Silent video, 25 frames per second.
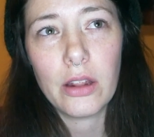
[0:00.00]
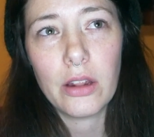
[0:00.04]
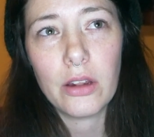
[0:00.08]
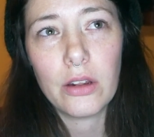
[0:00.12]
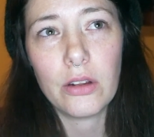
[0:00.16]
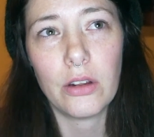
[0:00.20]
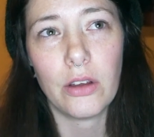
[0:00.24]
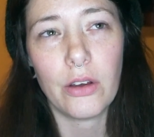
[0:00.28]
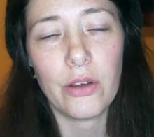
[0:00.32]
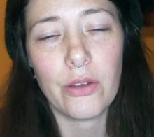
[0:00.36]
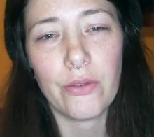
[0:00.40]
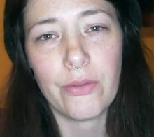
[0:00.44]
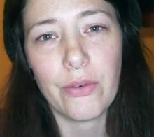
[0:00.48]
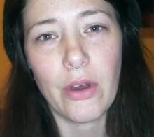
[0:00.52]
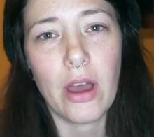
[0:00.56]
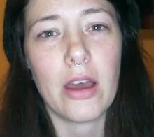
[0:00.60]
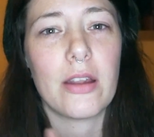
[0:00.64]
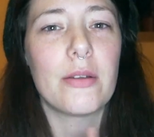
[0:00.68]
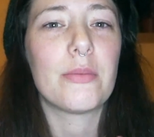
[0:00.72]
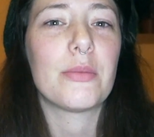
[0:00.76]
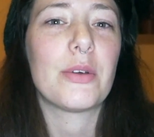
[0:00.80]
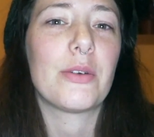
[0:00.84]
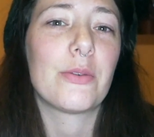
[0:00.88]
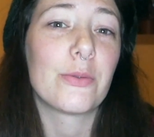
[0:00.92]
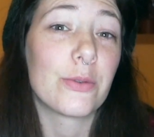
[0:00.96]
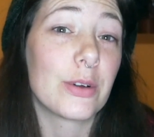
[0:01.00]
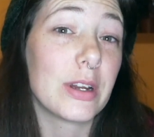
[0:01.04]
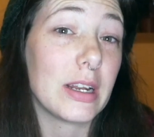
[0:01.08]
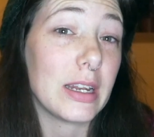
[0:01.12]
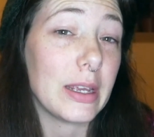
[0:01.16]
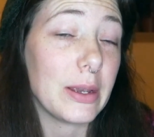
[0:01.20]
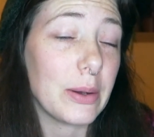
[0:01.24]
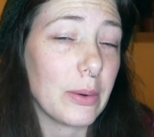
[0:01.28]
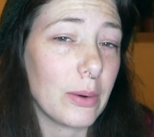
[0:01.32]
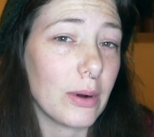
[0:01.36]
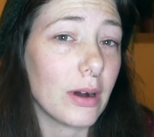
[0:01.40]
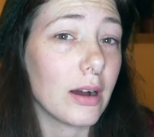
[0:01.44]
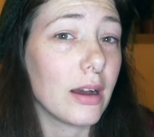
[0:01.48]
not fun but
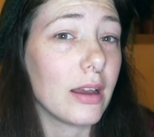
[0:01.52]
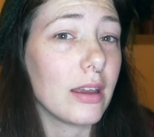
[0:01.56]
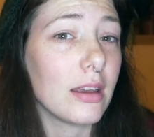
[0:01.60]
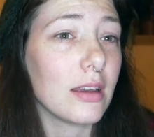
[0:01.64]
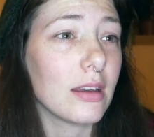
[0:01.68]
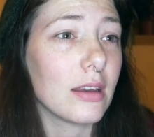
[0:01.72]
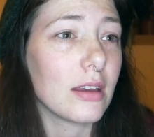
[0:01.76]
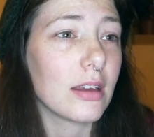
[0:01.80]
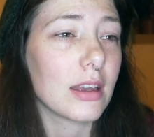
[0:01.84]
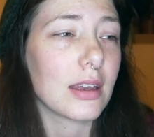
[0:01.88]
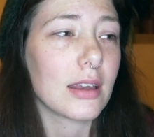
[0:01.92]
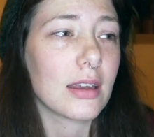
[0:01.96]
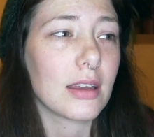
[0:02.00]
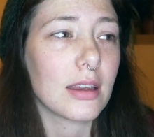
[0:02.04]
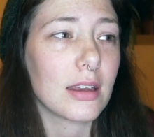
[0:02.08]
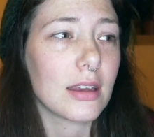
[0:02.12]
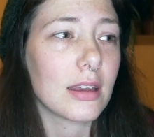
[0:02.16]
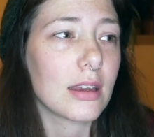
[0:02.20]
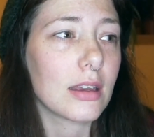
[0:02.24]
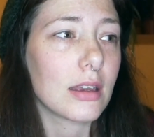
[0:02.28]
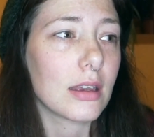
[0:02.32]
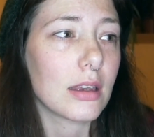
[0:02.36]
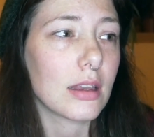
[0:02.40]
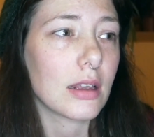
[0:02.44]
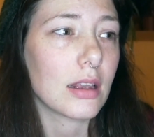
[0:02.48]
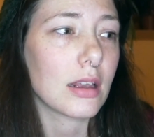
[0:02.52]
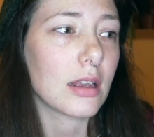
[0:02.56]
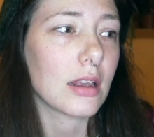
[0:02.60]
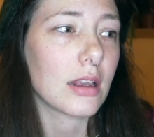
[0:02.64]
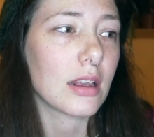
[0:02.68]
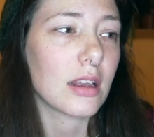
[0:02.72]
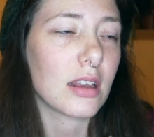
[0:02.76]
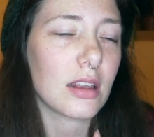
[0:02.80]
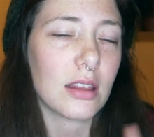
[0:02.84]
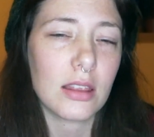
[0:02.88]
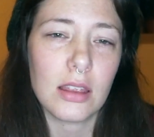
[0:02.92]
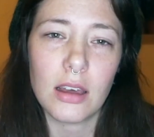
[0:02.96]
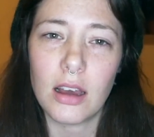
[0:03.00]
really quite
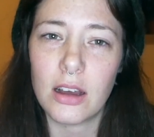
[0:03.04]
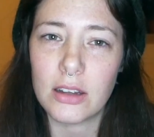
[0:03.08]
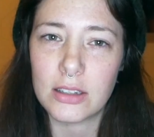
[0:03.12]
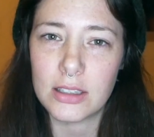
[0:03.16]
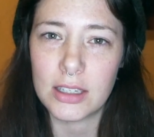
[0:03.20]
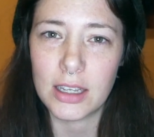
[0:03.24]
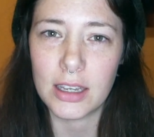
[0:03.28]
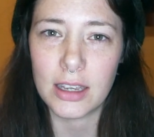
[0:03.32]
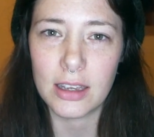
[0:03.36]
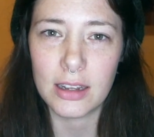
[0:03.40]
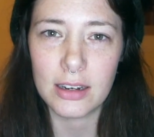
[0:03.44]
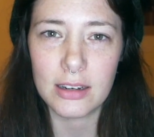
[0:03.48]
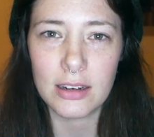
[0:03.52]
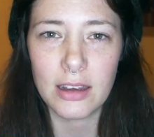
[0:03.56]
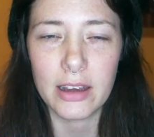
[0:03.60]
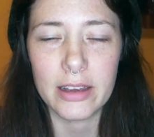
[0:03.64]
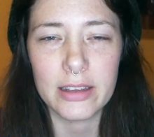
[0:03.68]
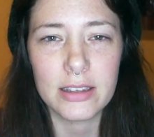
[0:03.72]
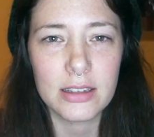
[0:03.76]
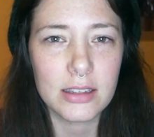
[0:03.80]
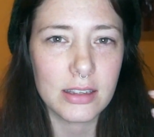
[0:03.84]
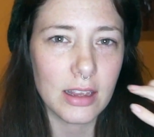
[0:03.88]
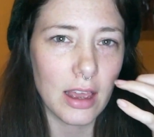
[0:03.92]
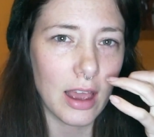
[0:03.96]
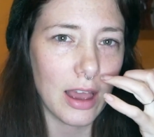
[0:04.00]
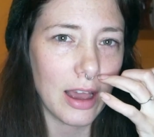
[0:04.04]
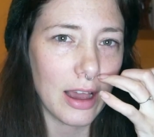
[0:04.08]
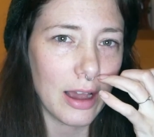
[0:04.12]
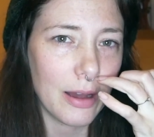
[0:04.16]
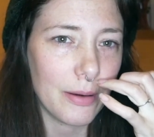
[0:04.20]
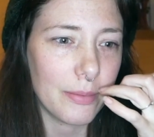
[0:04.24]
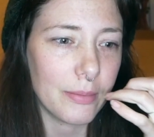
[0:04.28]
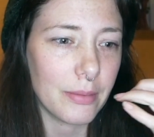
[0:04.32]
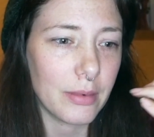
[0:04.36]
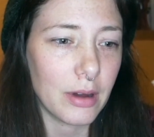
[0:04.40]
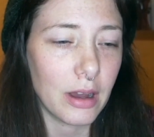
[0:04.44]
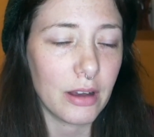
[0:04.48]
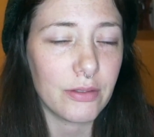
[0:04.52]
cathartic and nice.
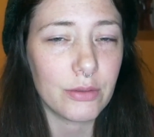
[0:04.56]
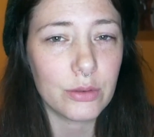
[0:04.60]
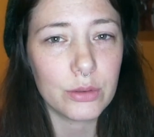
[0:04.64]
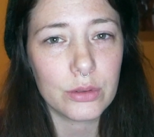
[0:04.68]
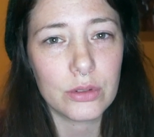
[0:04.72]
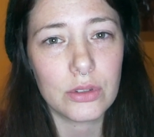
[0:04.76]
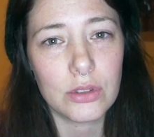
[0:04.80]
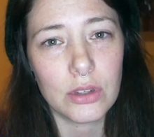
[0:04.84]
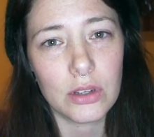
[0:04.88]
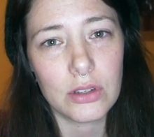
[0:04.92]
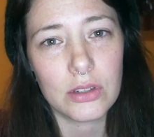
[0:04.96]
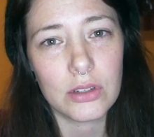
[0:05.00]
I've also